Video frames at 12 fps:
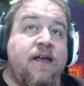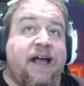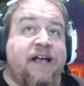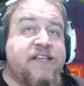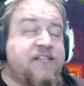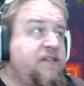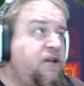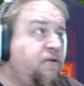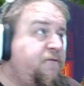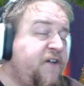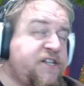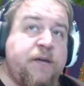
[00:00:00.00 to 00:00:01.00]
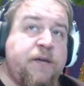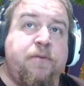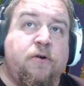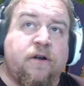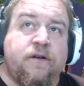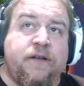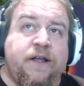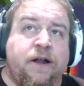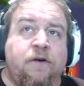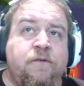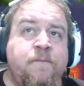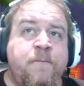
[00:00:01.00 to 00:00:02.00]
as a little fishing port? You
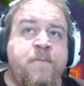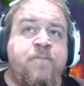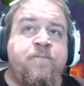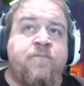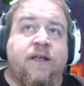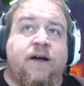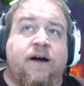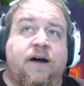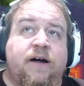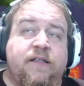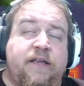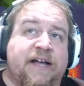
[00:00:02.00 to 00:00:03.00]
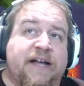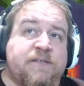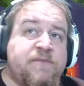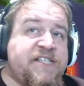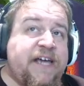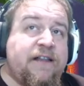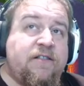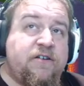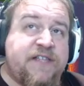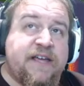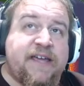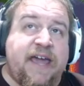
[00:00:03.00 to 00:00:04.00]
know, you got some
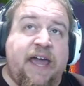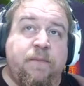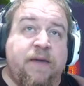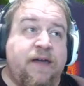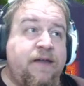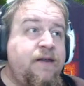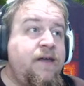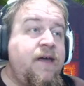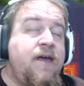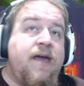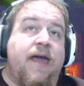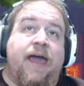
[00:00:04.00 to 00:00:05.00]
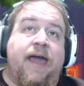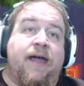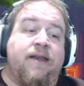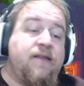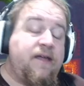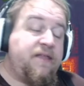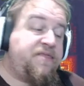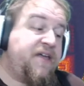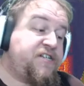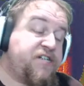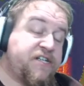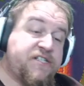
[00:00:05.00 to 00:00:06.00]
settlers that came in and
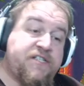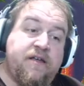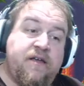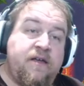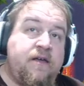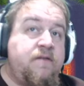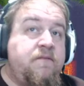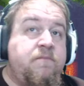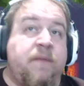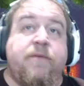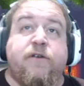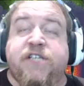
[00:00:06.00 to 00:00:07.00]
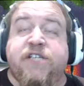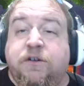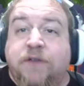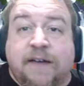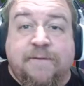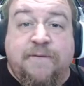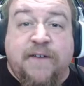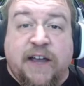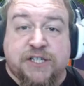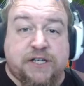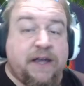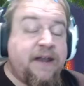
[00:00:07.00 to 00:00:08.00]
they just, maybe there's a unique
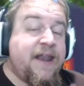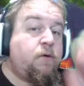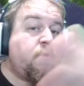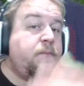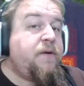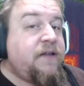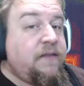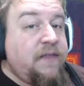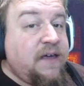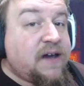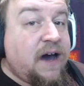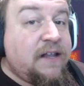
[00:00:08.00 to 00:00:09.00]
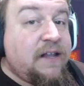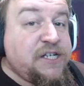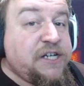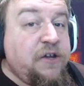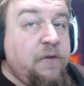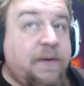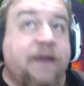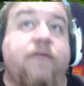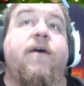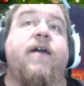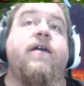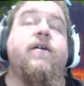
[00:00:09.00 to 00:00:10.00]
fish, and now we're building the ecology too, by the
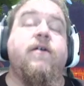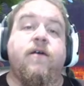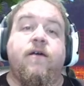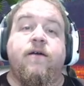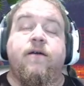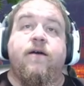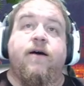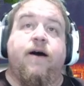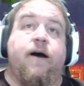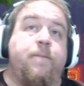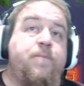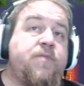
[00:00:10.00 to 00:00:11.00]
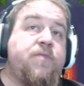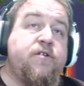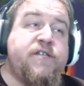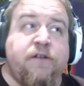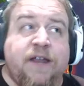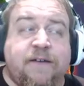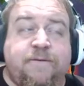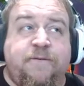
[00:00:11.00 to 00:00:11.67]
way. There's a unique